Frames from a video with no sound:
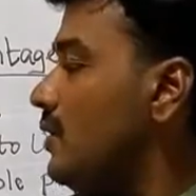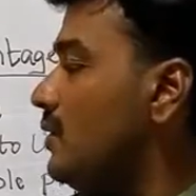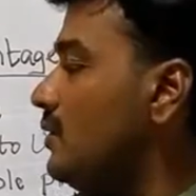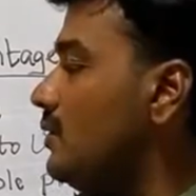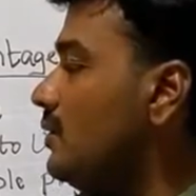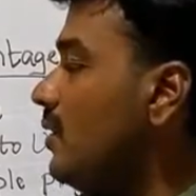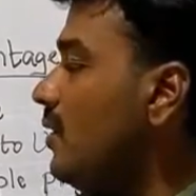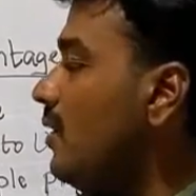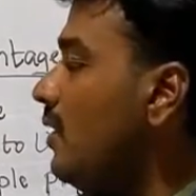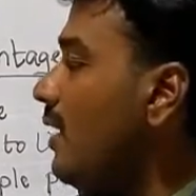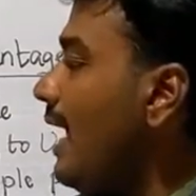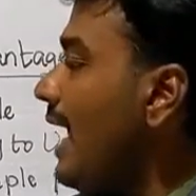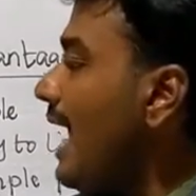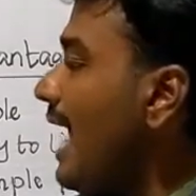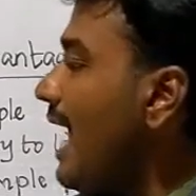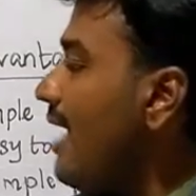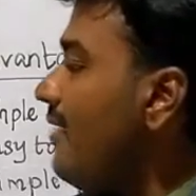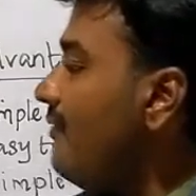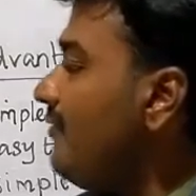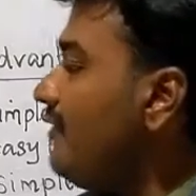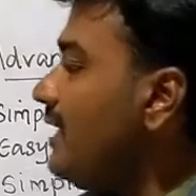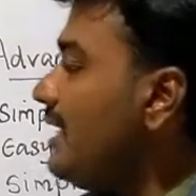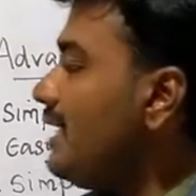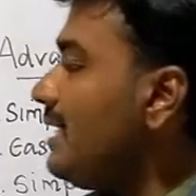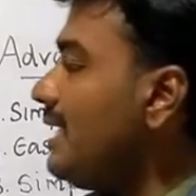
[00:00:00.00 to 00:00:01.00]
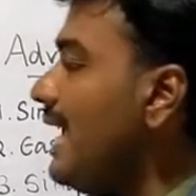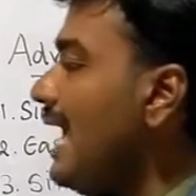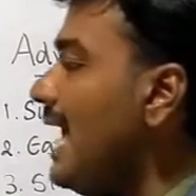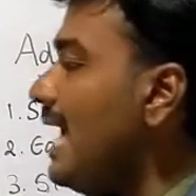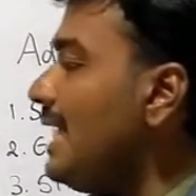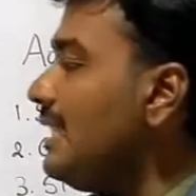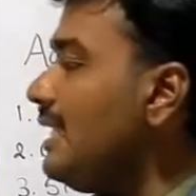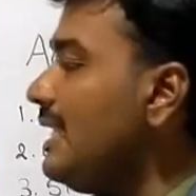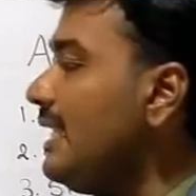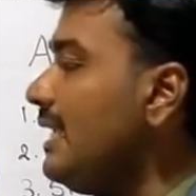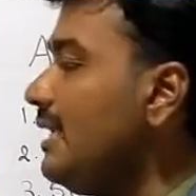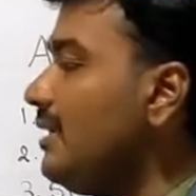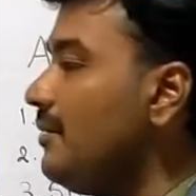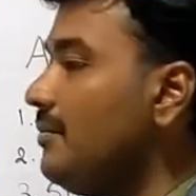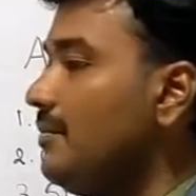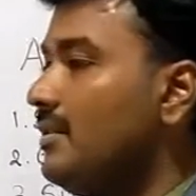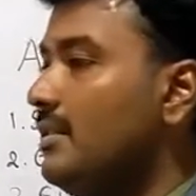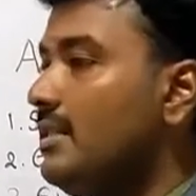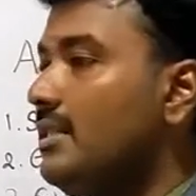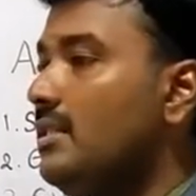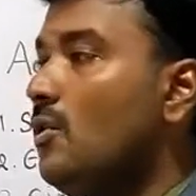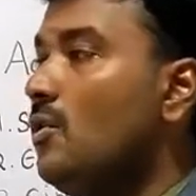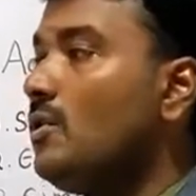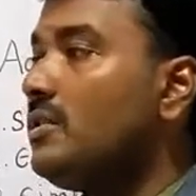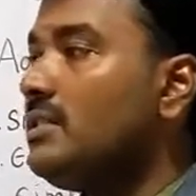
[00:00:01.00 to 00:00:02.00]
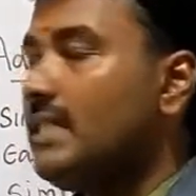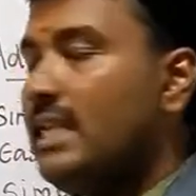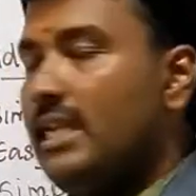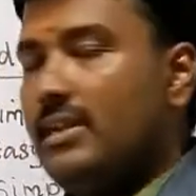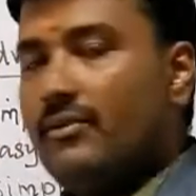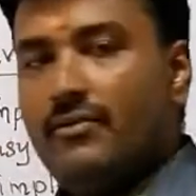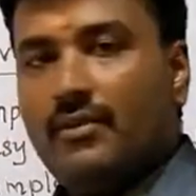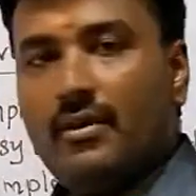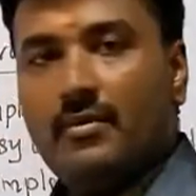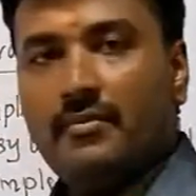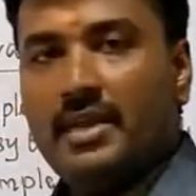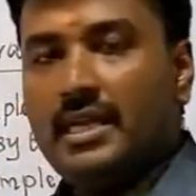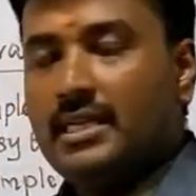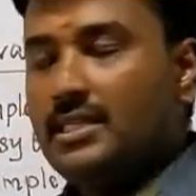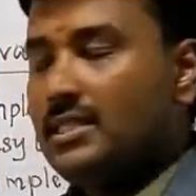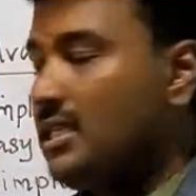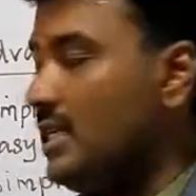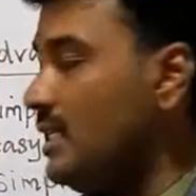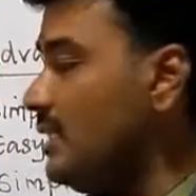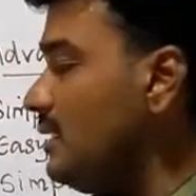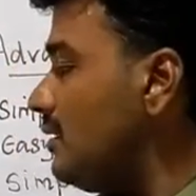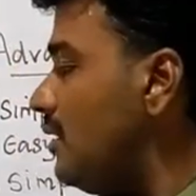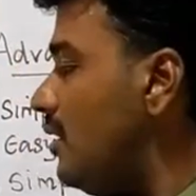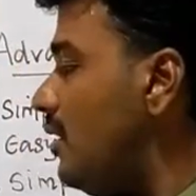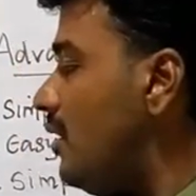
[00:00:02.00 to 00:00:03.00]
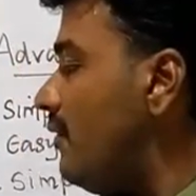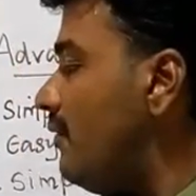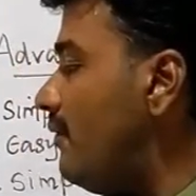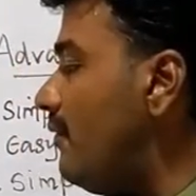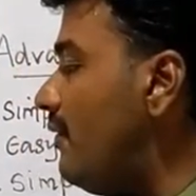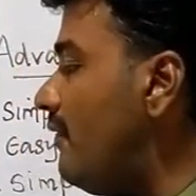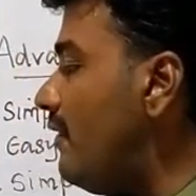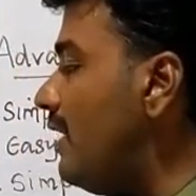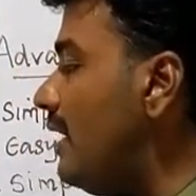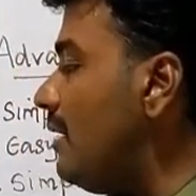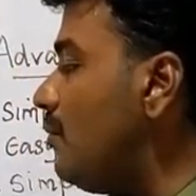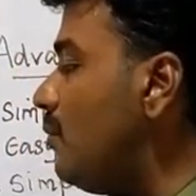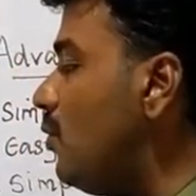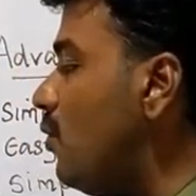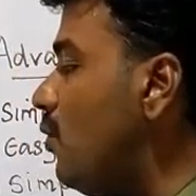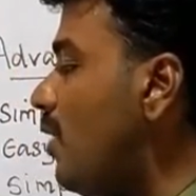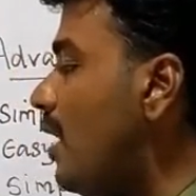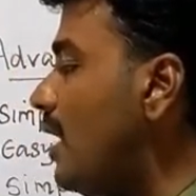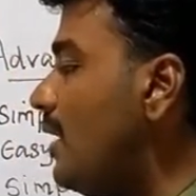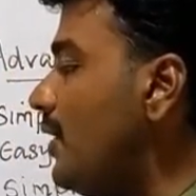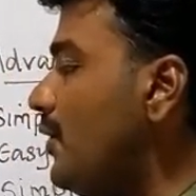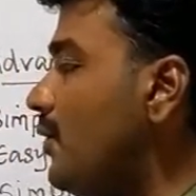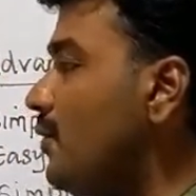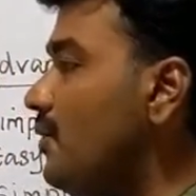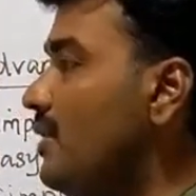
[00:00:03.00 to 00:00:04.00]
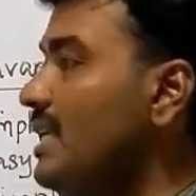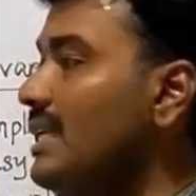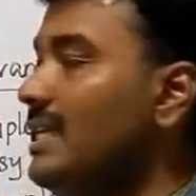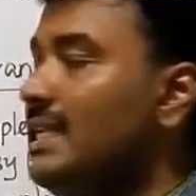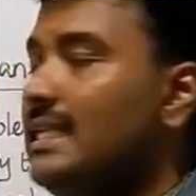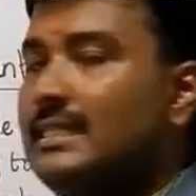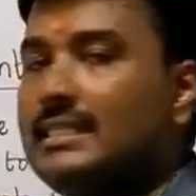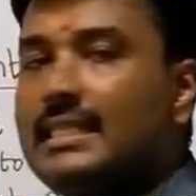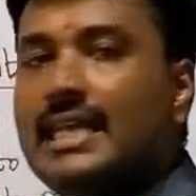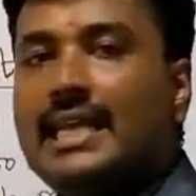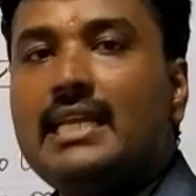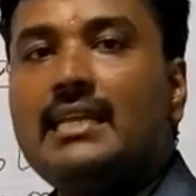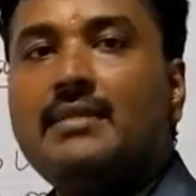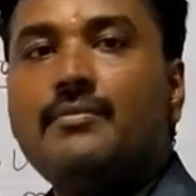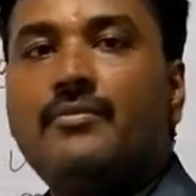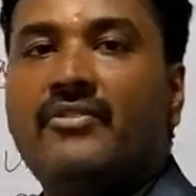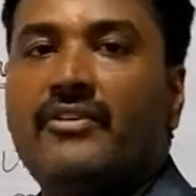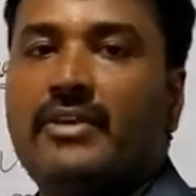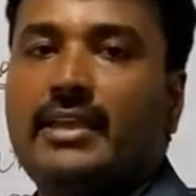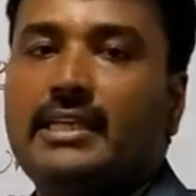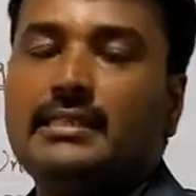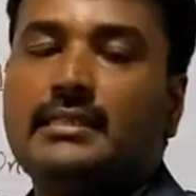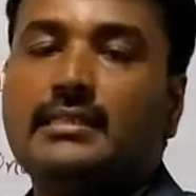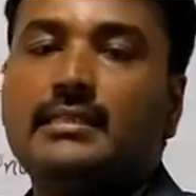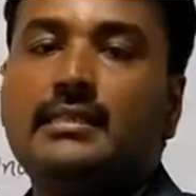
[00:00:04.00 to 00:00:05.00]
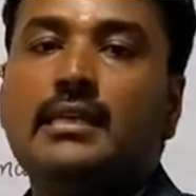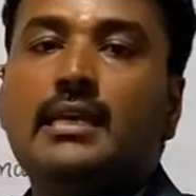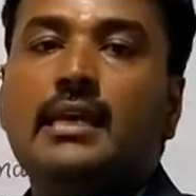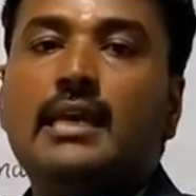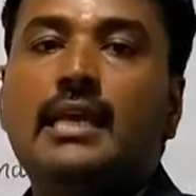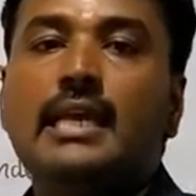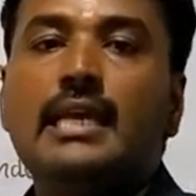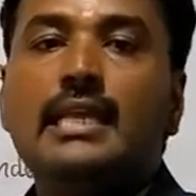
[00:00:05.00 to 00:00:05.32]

So after gathering those informations, we will move on to the design phase.